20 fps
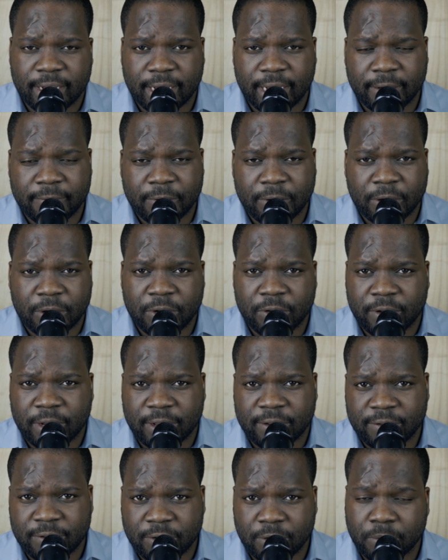every country
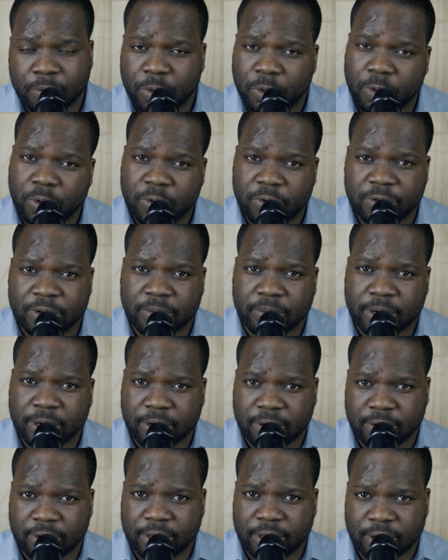has some rules
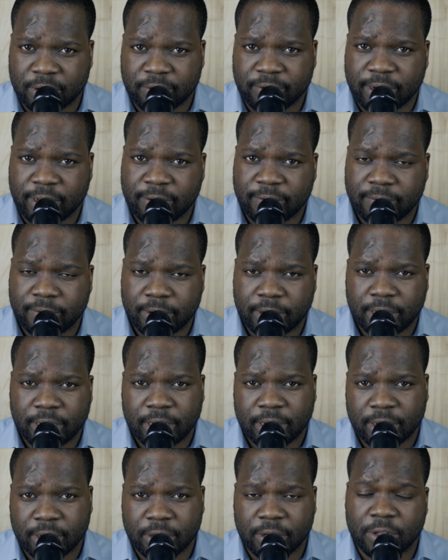about the transfer.
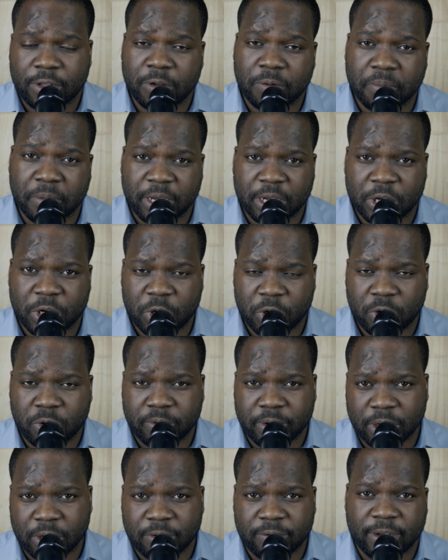You need to make sure
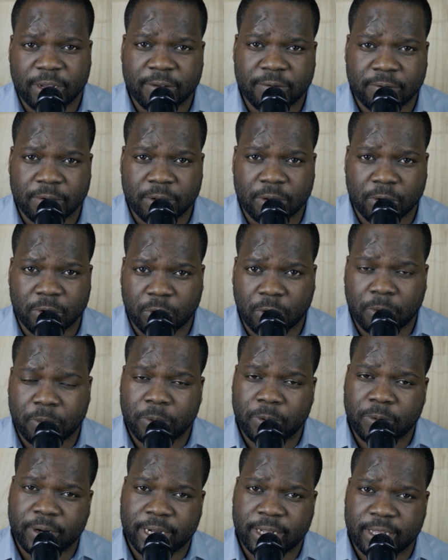when you transfer the
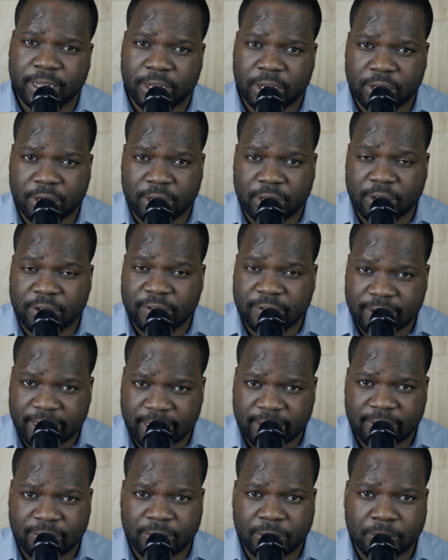copyright that you need to
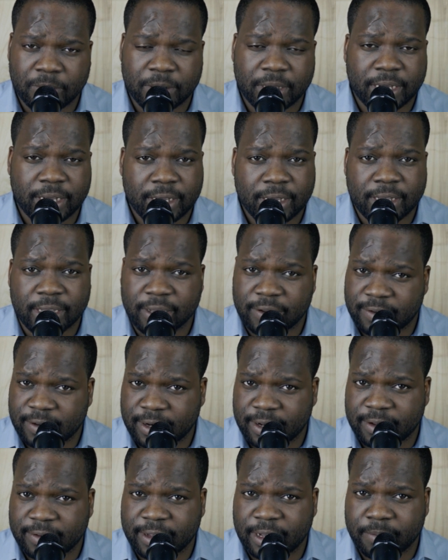sign something. That's
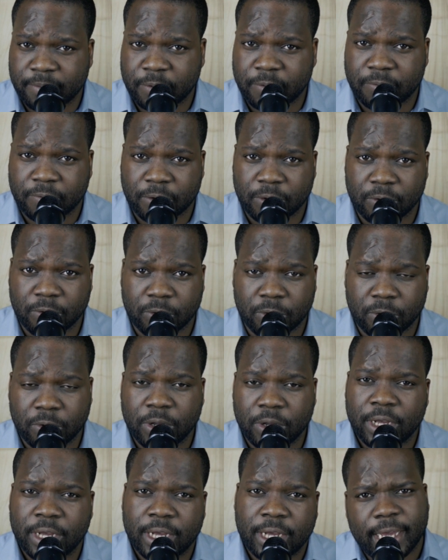an example of one rule.
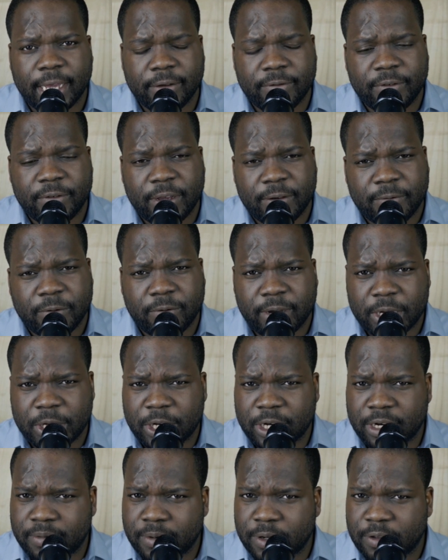If you have a
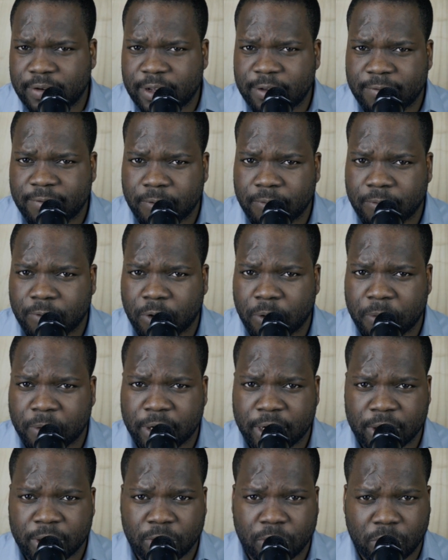question about transfer of
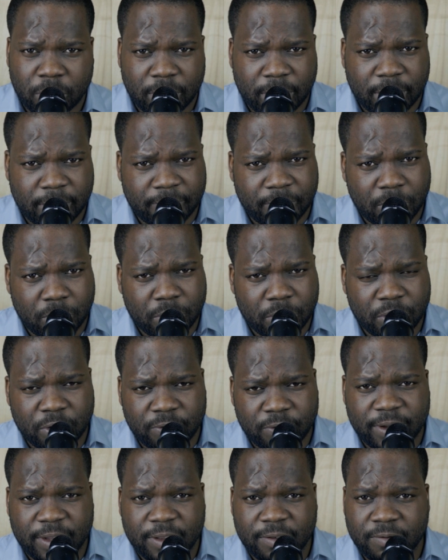copyright, or if you want to
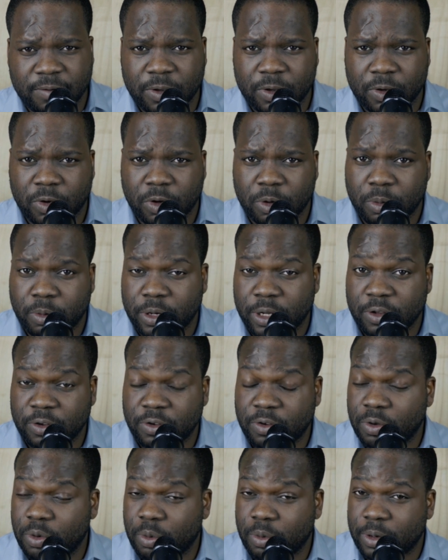transfer your copyright to
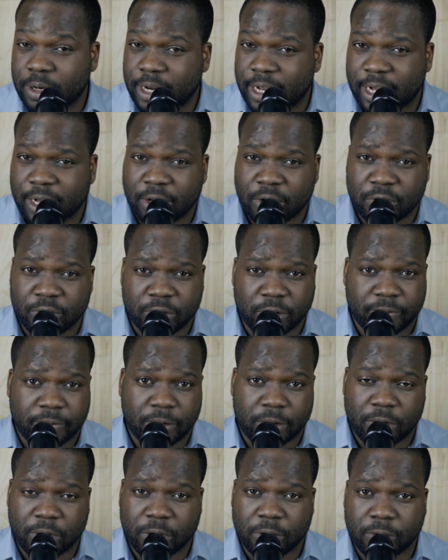someone else or
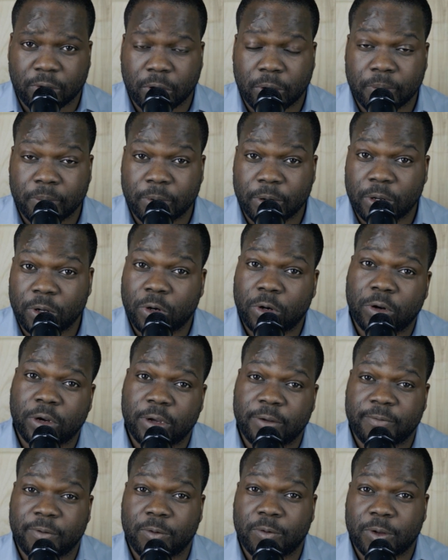from another company, or
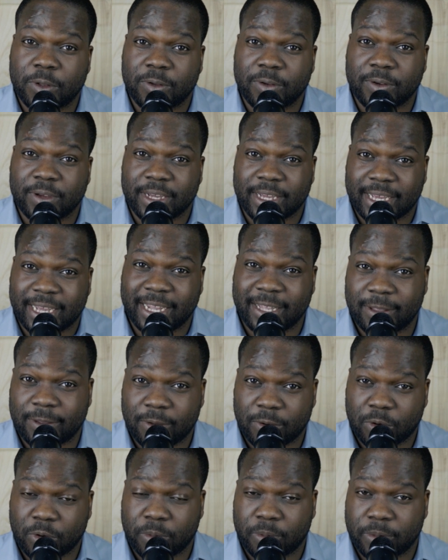if you want to get the
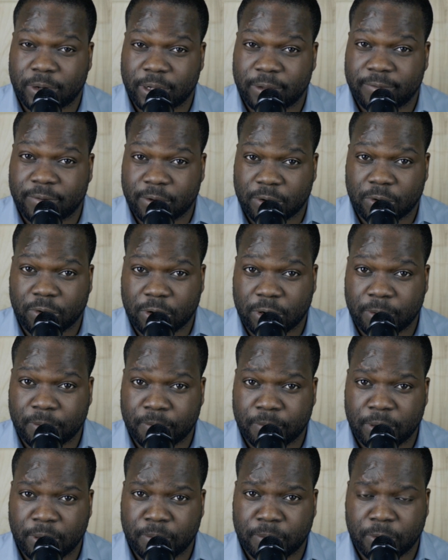copyright from other
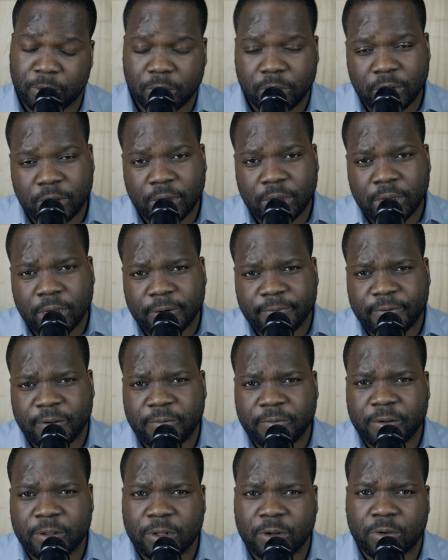people, feel
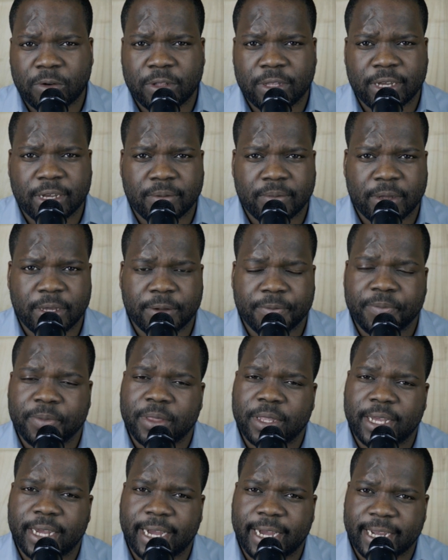free to contact me.
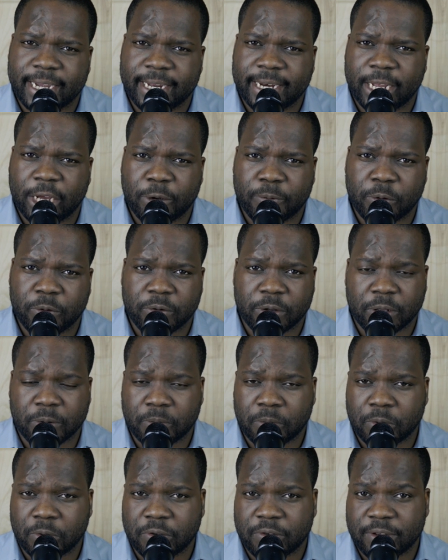I can help you with the
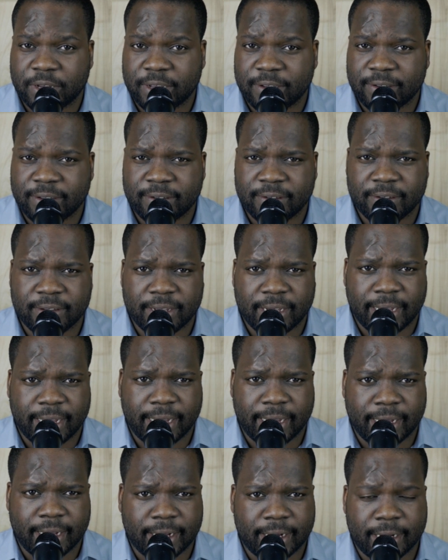process,
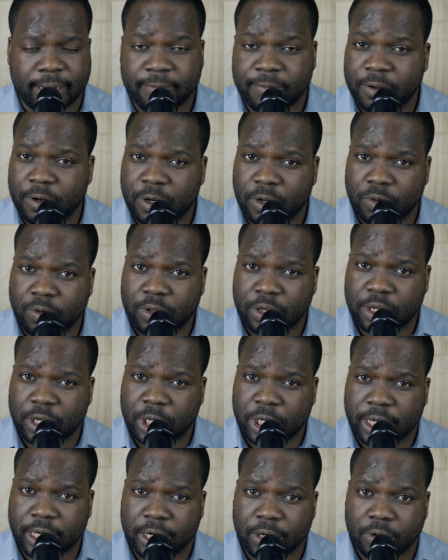and if you're new to this
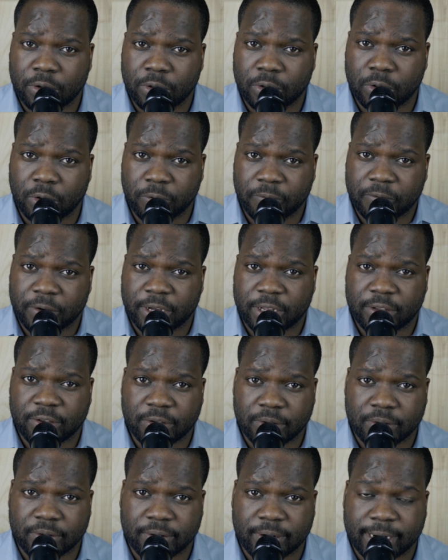channel, don't forget to
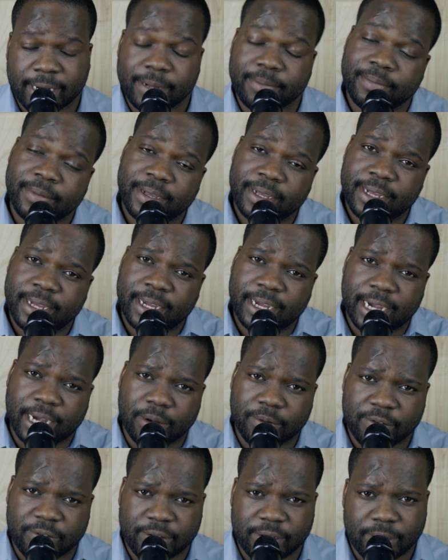subscribe. I
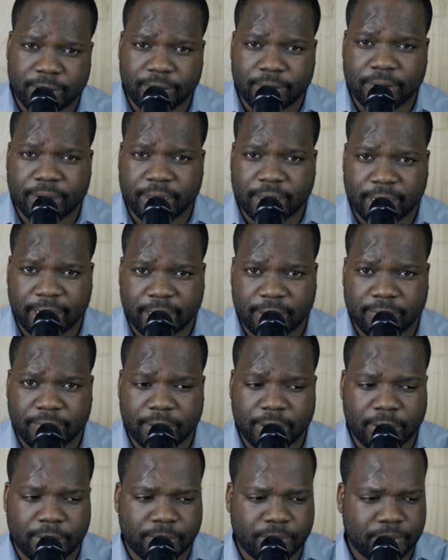will see you in the next
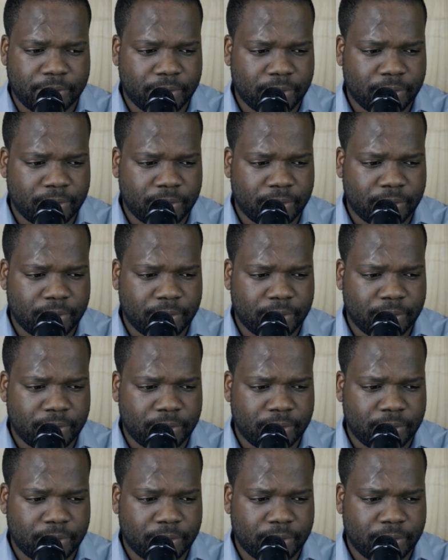video.